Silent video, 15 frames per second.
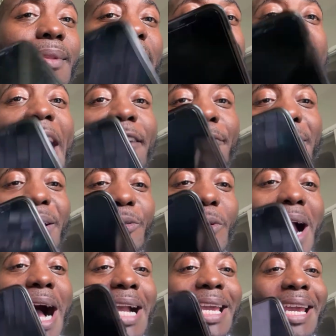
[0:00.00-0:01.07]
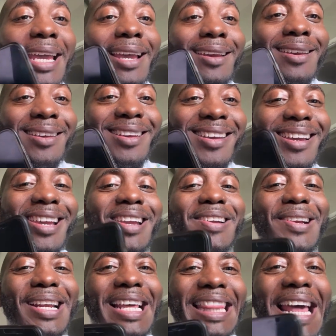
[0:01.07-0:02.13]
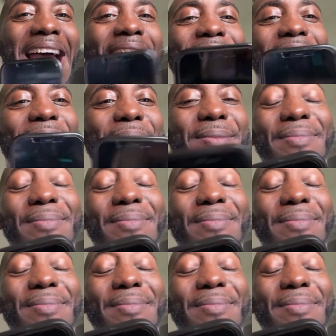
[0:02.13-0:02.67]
I've been rocking. You're gonna laugh at me,